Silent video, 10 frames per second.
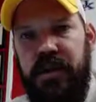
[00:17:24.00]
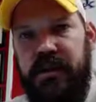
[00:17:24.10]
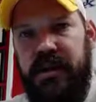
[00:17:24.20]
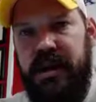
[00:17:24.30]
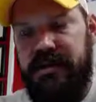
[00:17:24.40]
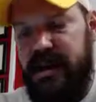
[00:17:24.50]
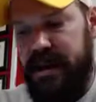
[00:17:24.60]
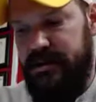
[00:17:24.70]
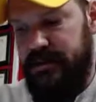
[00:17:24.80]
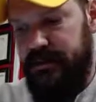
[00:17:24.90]
on the
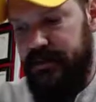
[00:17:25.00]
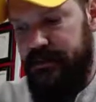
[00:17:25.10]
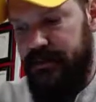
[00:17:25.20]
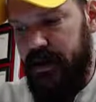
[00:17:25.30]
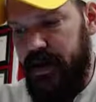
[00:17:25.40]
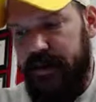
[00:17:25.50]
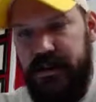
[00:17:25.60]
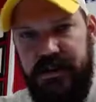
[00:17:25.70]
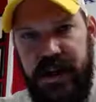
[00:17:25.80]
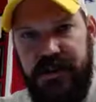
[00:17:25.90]
x-axis and then
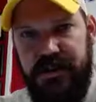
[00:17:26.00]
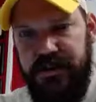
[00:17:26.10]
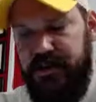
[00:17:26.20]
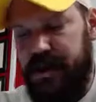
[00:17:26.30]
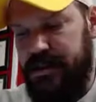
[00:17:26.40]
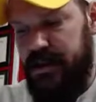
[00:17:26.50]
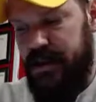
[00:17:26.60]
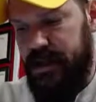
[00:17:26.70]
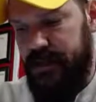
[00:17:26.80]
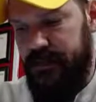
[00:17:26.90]
changes direction again.